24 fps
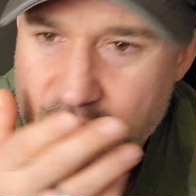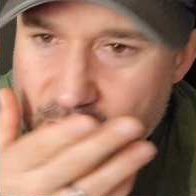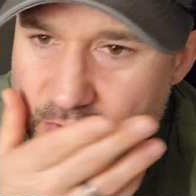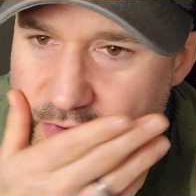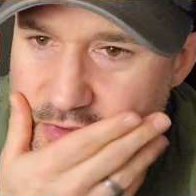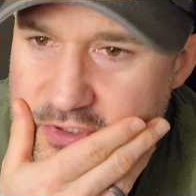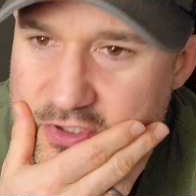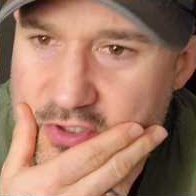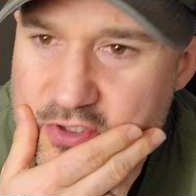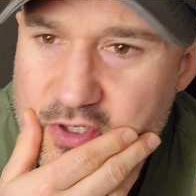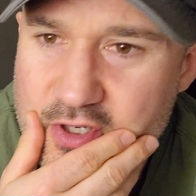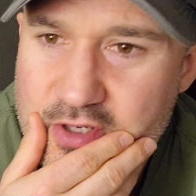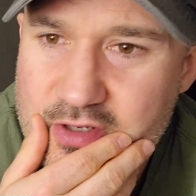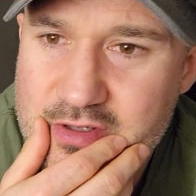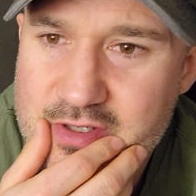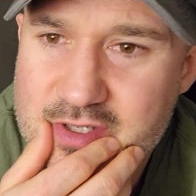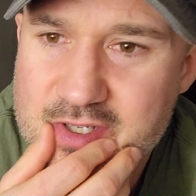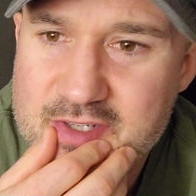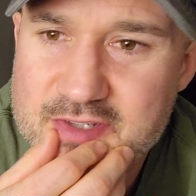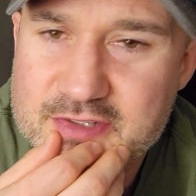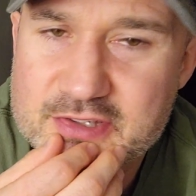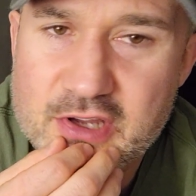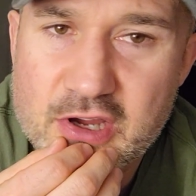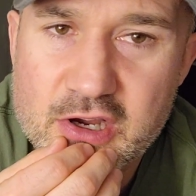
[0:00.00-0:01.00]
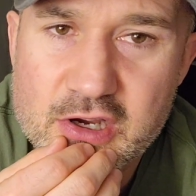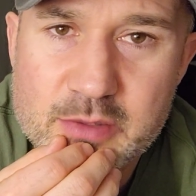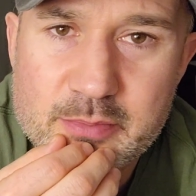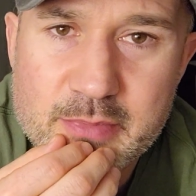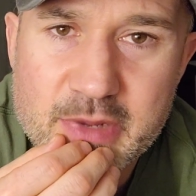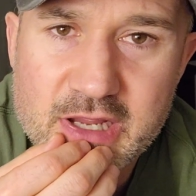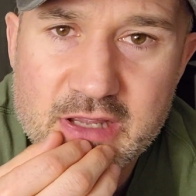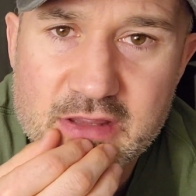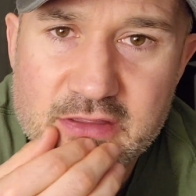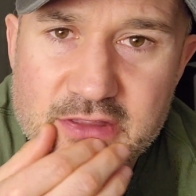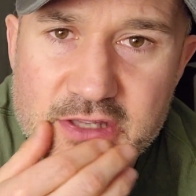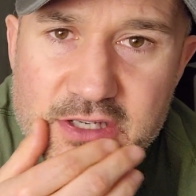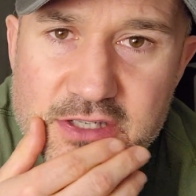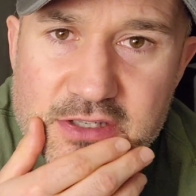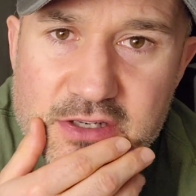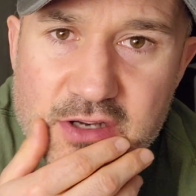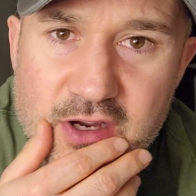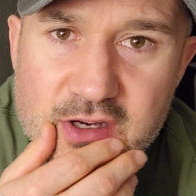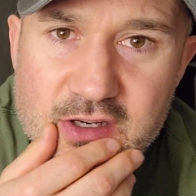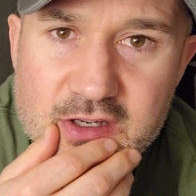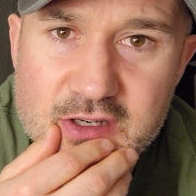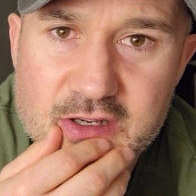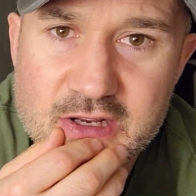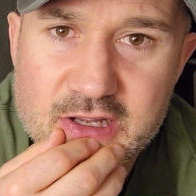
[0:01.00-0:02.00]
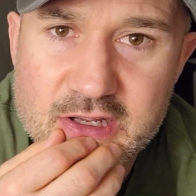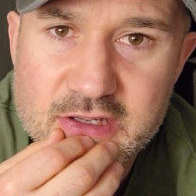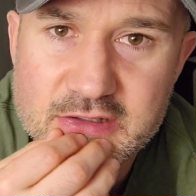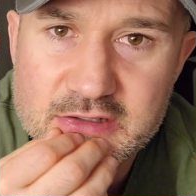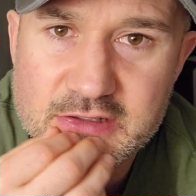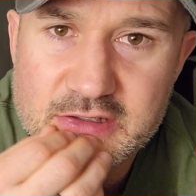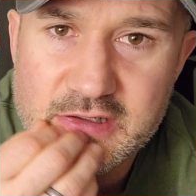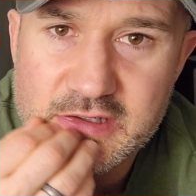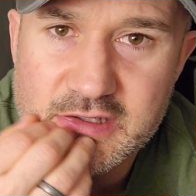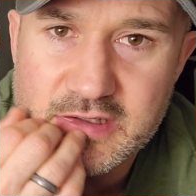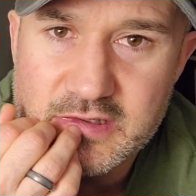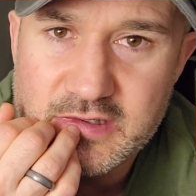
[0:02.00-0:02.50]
So you're disarming the darkness.